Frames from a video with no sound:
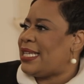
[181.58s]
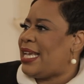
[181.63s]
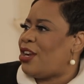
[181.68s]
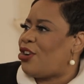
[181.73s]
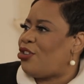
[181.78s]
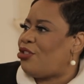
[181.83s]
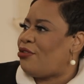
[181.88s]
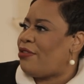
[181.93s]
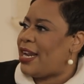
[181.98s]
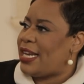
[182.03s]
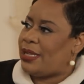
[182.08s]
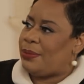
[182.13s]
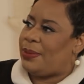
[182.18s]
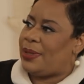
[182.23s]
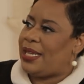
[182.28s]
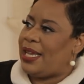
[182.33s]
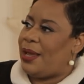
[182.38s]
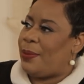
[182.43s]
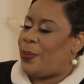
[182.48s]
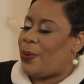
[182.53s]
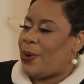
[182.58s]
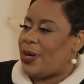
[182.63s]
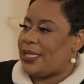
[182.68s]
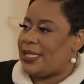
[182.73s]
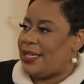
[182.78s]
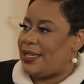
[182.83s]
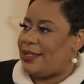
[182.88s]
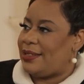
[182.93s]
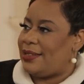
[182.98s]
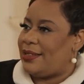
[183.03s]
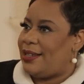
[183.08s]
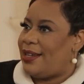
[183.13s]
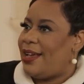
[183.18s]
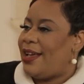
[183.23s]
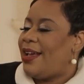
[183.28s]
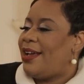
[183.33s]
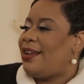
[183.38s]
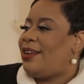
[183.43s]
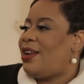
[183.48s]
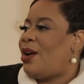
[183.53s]
incredibly important.
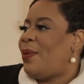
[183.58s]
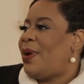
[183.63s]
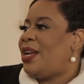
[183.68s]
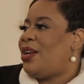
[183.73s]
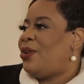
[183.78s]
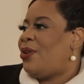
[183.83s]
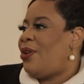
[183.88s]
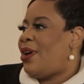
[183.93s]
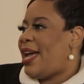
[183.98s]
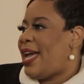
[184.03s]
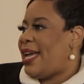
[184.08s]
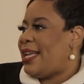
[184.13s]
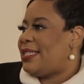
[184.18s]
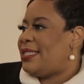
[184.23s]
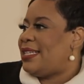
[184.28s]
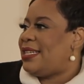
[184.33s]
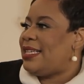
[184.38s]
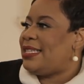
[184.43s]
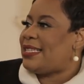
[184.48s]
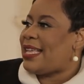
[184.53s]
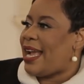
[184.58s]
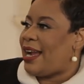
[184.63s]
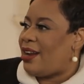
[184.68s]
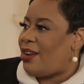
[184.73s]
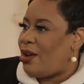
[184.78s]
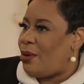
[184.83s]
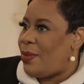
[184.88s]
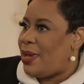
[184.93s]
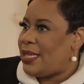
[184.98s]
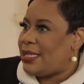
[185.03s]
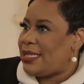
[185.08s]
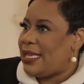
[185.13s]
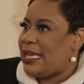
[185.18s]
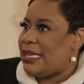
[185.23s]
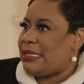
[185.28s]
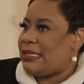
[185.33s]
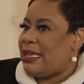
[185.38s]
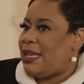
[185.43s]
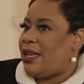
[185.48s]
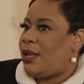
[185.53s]
Mm-hmm. Now, I know Antilles Economics
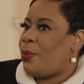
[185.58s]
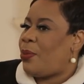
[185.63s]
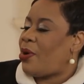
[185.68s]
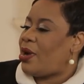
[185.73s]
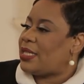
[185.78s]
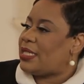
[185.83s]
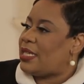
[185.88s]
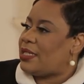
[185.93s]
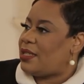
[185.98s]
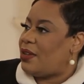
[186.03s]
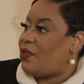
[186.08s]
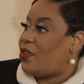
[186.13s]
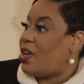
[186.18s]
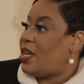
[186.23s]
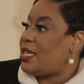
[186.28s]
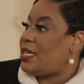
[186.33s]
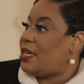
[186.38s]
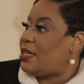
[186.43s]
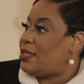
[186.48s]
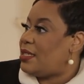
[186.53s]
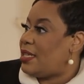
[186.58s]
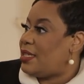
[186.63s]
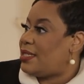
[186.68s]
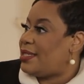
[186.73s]
is in the process of conducting